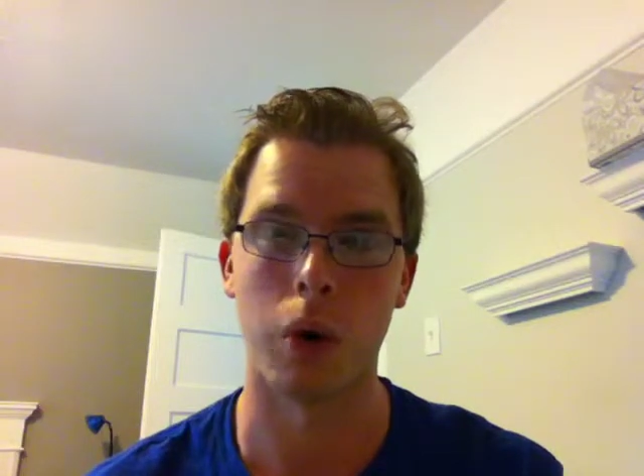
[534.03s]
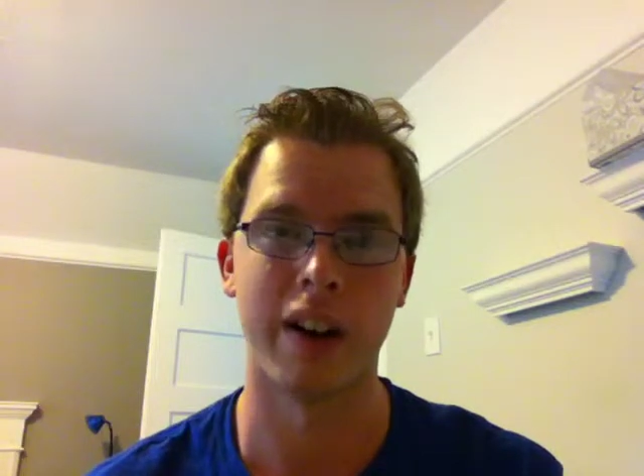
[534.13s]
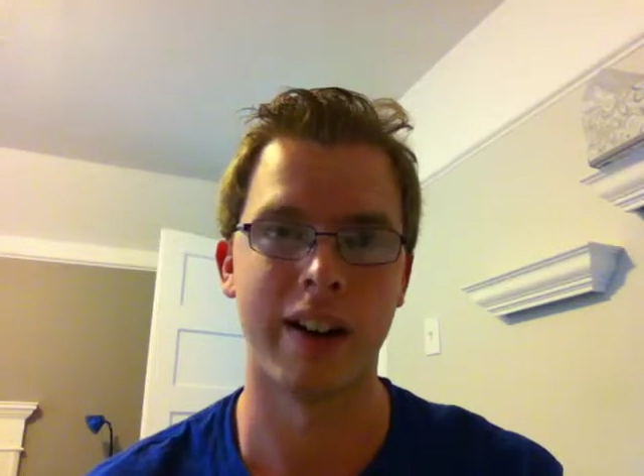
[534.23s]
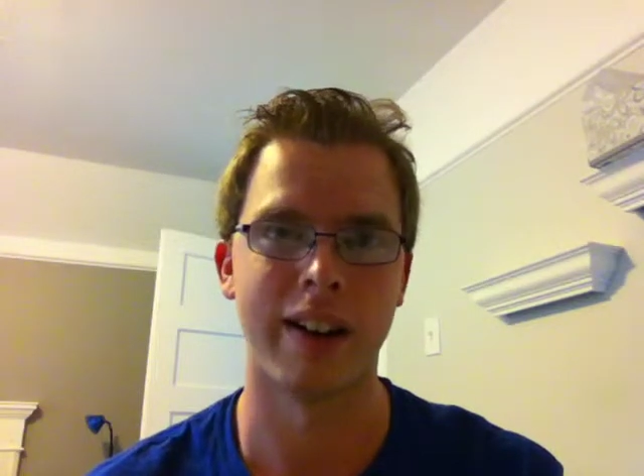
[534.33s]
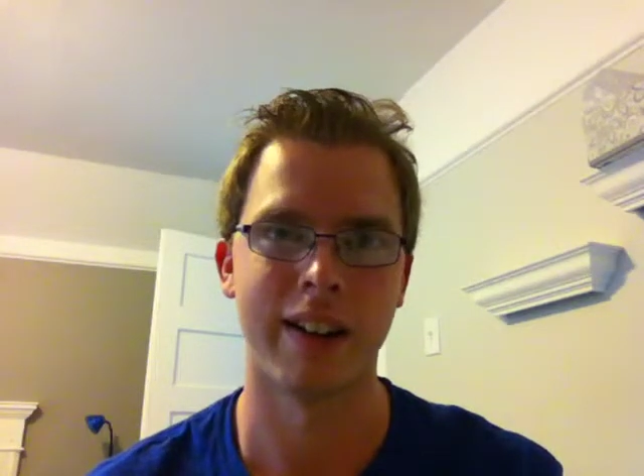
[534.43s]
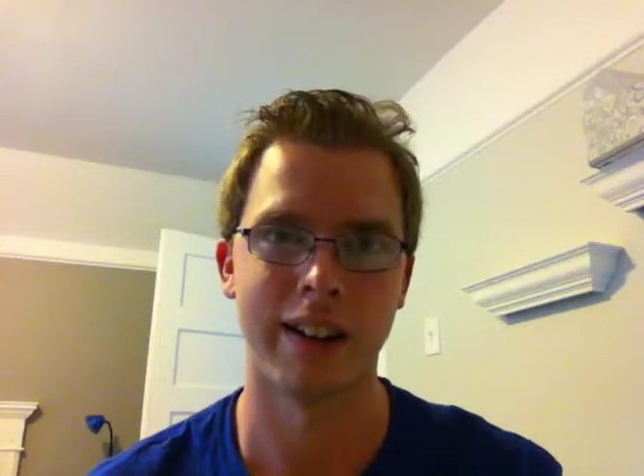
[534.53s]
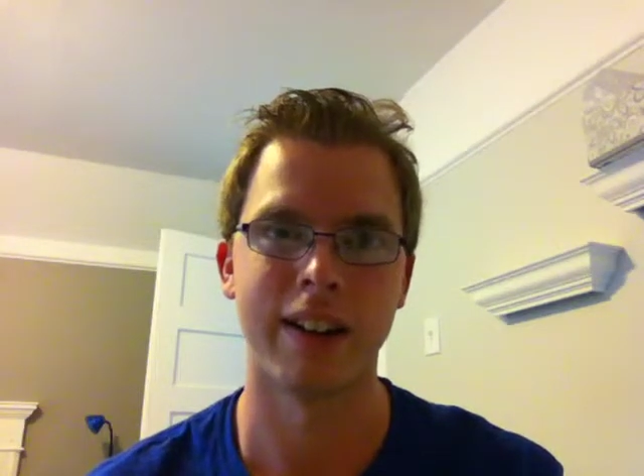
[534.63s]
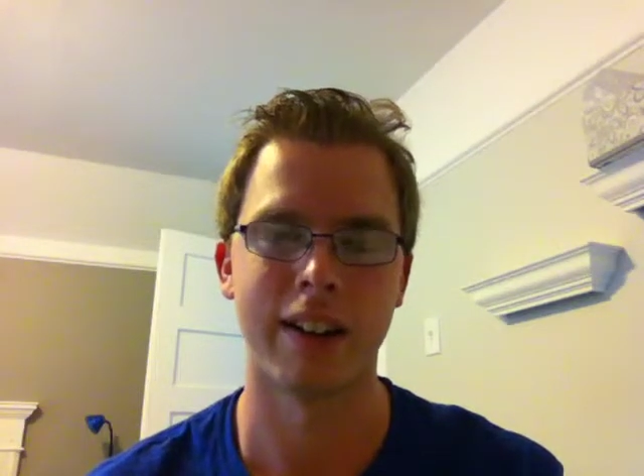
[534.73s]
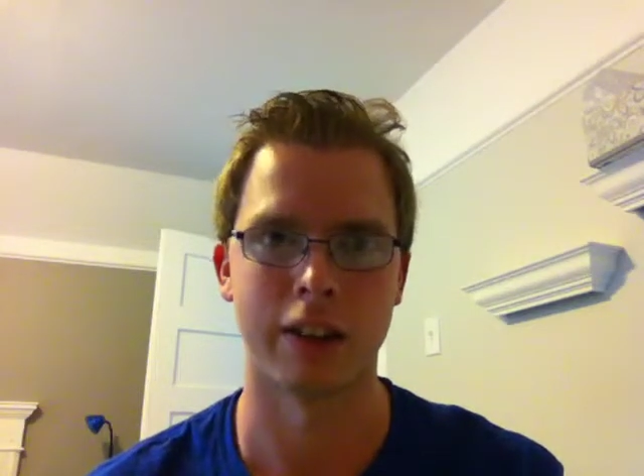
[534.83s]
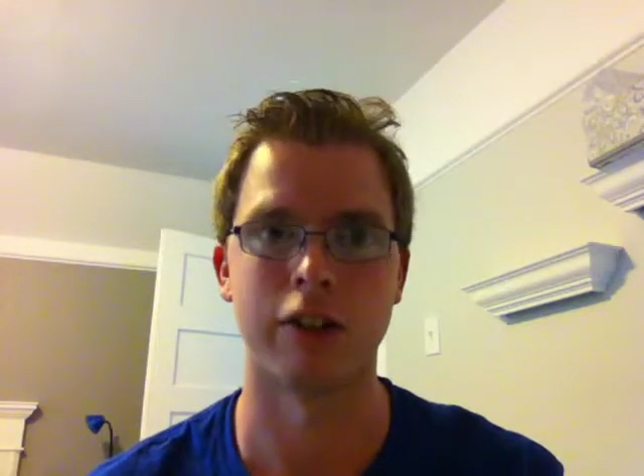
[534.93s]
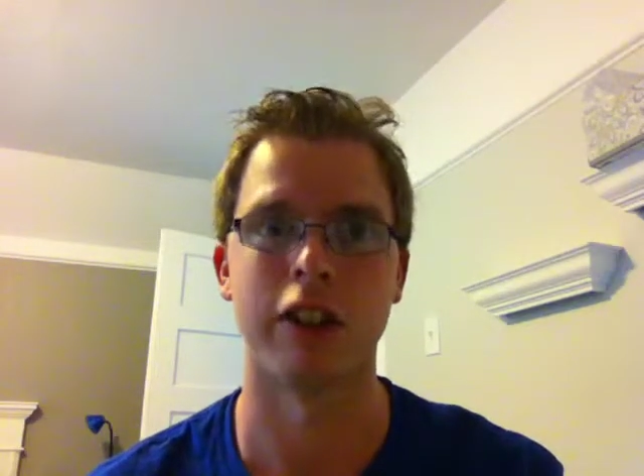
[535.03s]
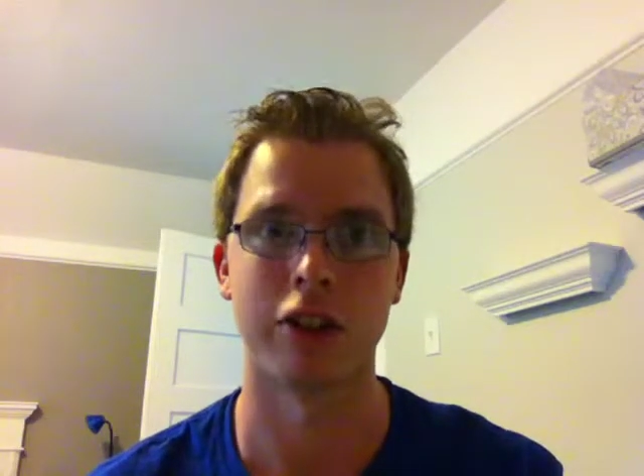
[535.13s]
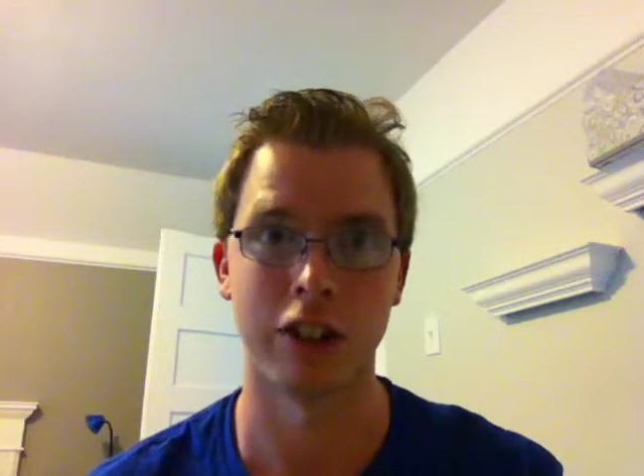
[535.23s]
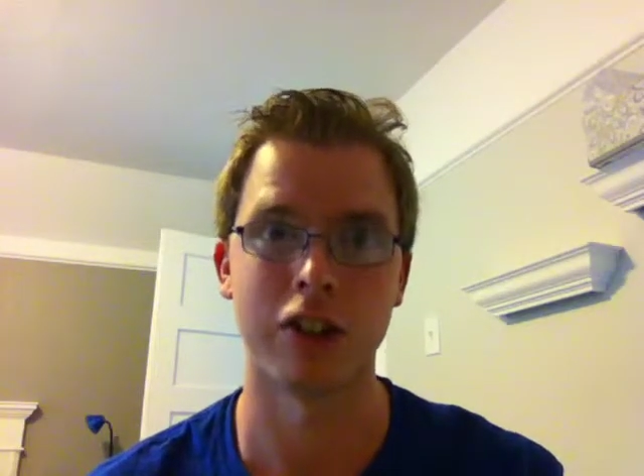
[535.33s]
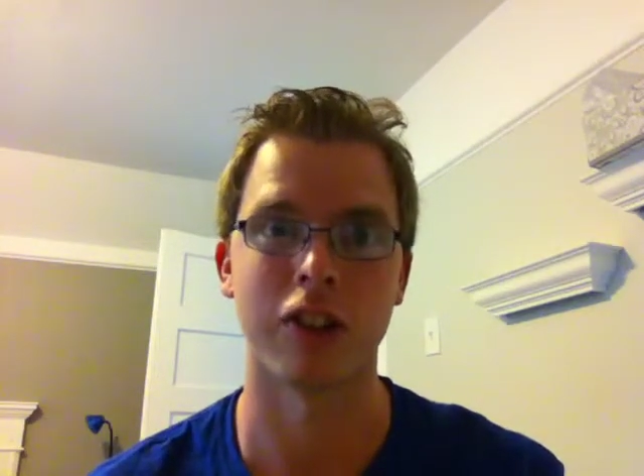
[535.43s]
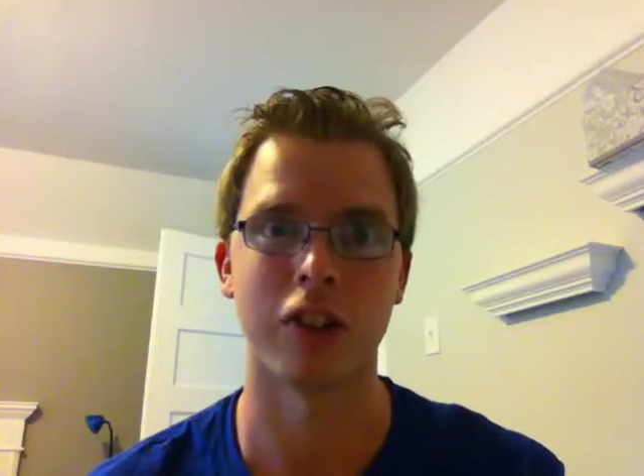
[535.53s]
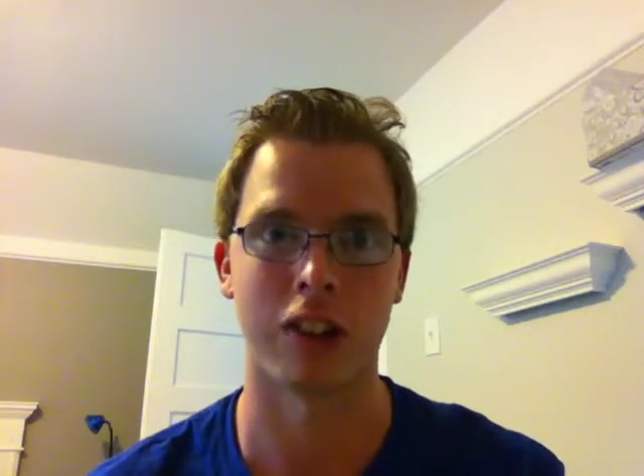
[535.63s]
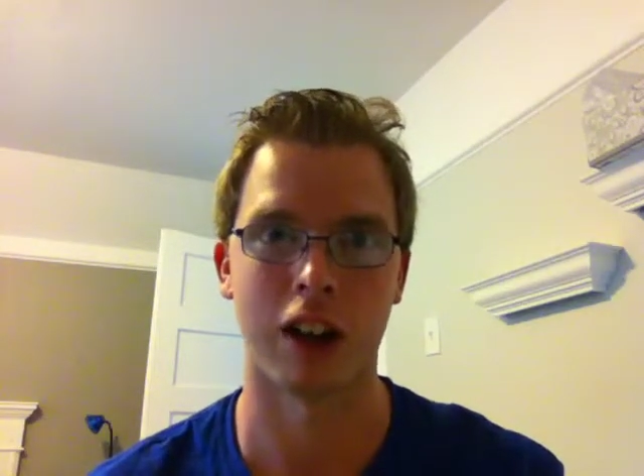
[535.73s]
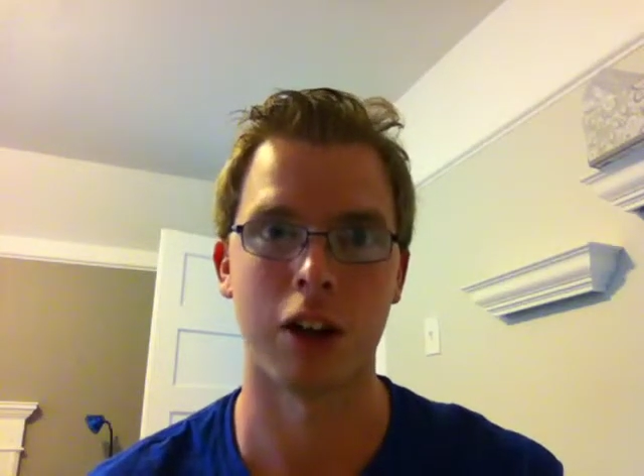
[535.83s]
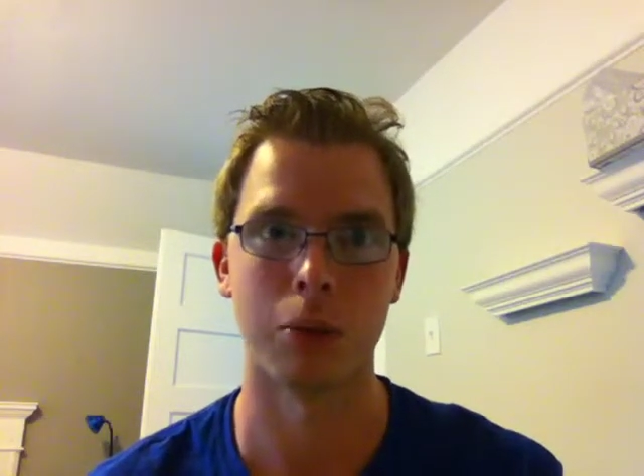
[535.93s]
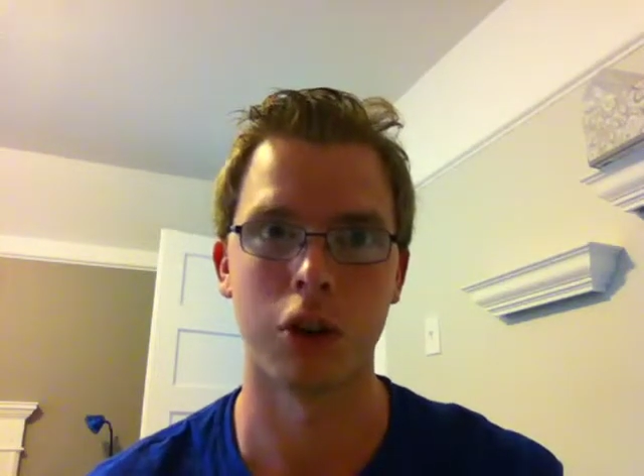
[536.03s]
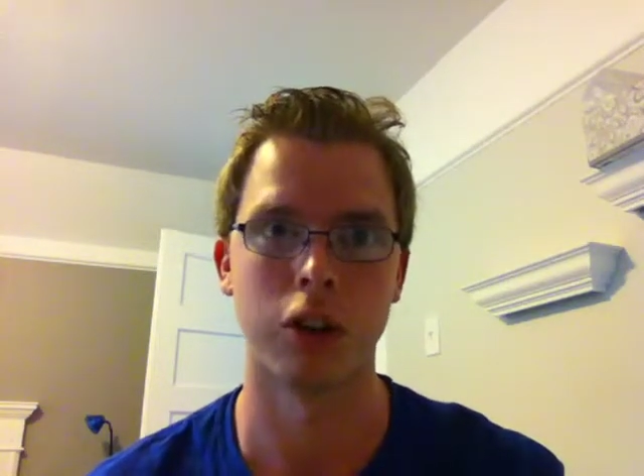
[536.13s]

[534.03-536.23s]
Congratulations, Cowboy.